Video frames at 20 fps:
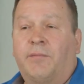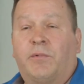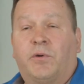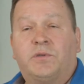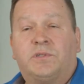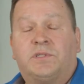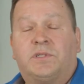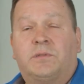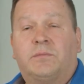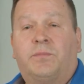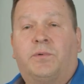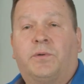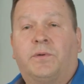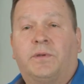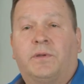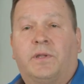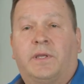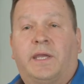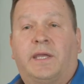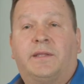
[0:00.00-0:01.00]
most
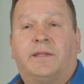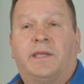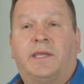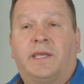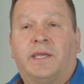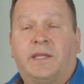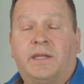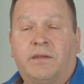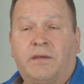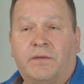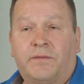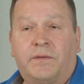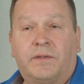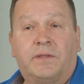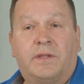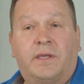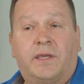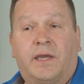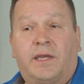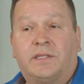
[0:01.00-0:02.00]
importantly, at the end of
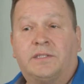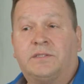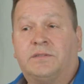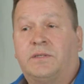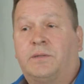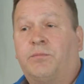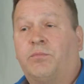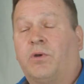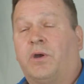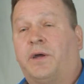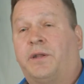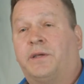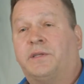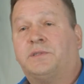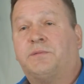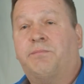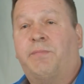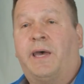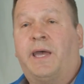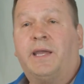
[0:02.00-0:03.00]
it, they actually brought
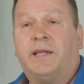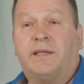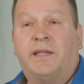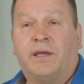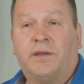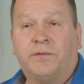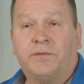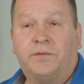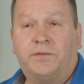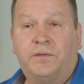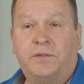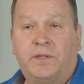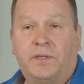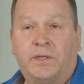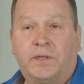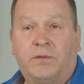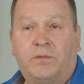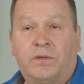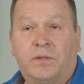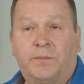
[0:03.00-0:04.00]
us back down to the
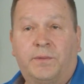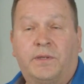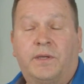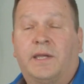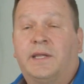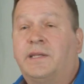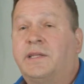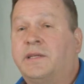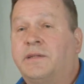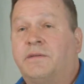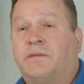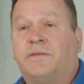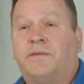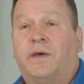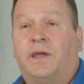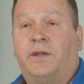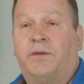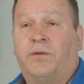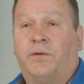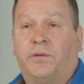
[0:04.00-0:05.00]
equipment,
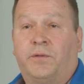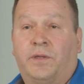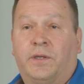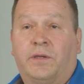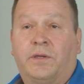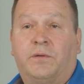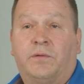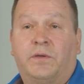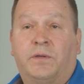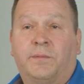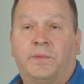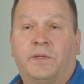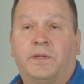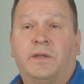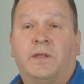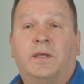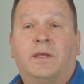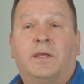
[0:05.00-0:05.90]
identified all the equipment,